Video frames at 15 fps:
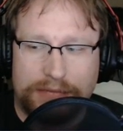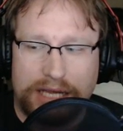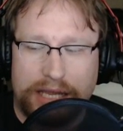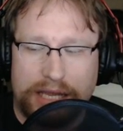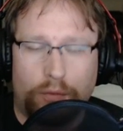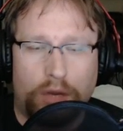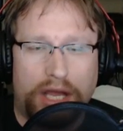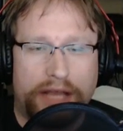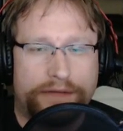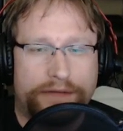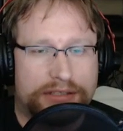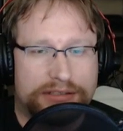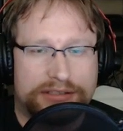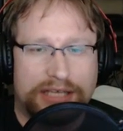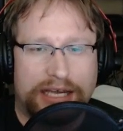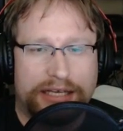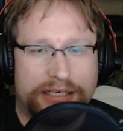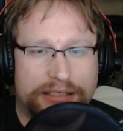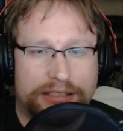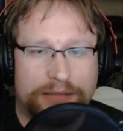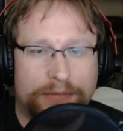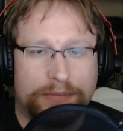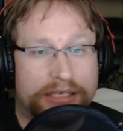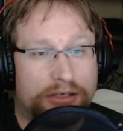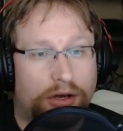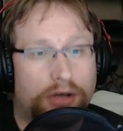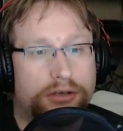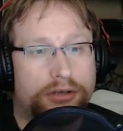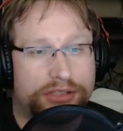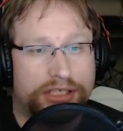My wife decided that my
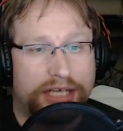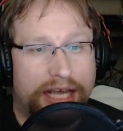daughter